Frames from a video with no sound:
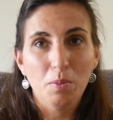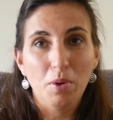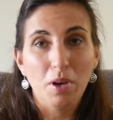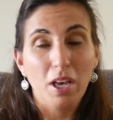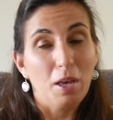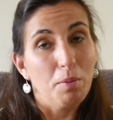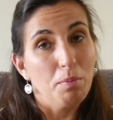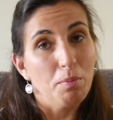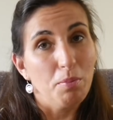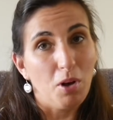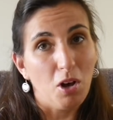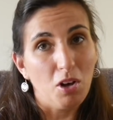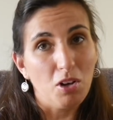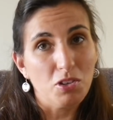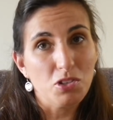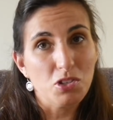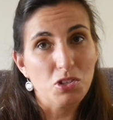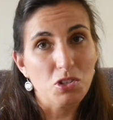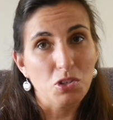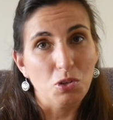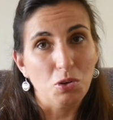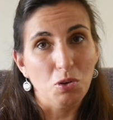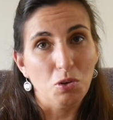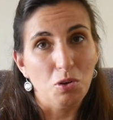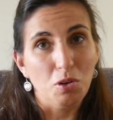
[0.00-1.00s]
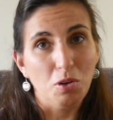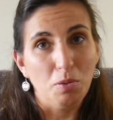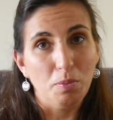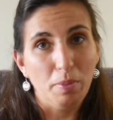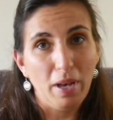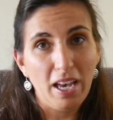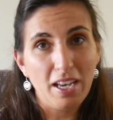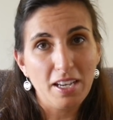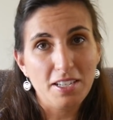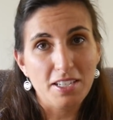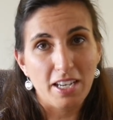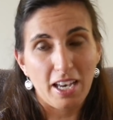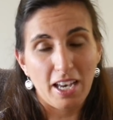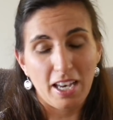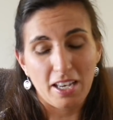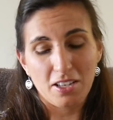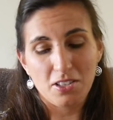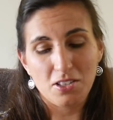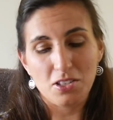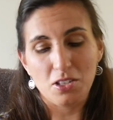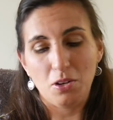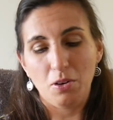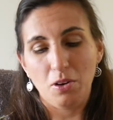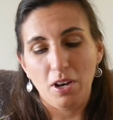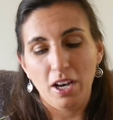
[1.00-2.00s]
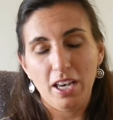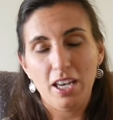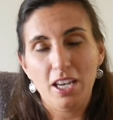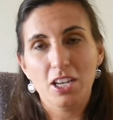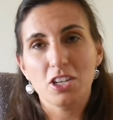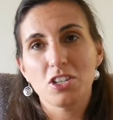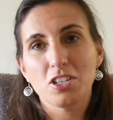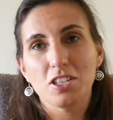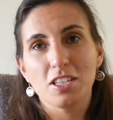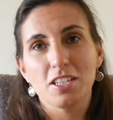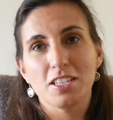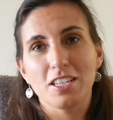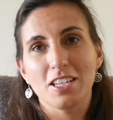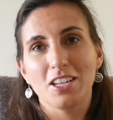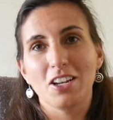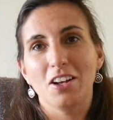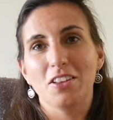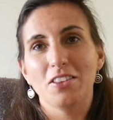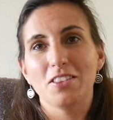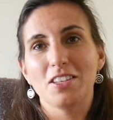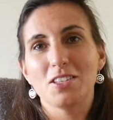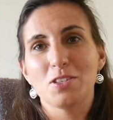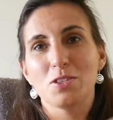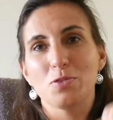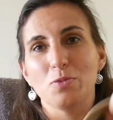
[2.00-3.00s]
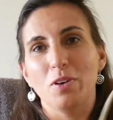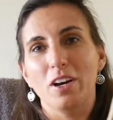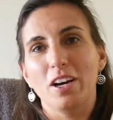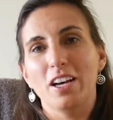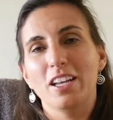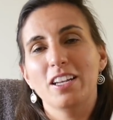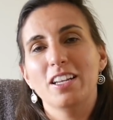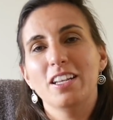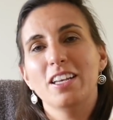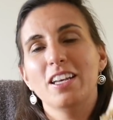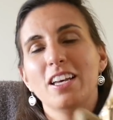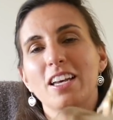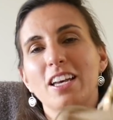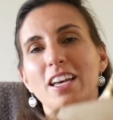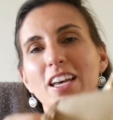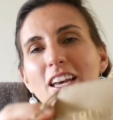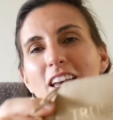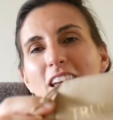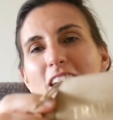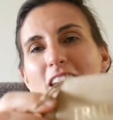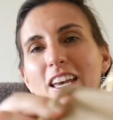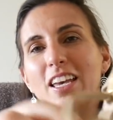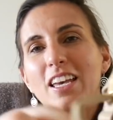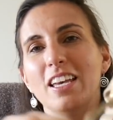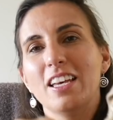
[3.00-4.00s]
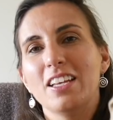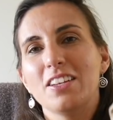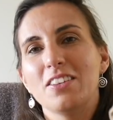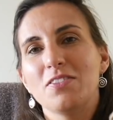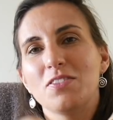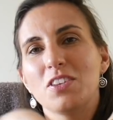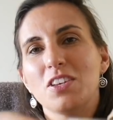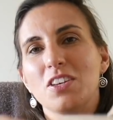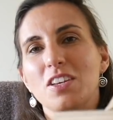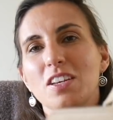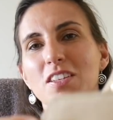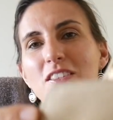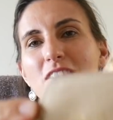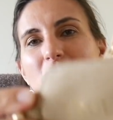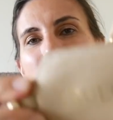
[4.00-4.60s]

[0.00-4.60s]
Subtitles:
emboss your bag tag. So I actually did on this one, and if you guys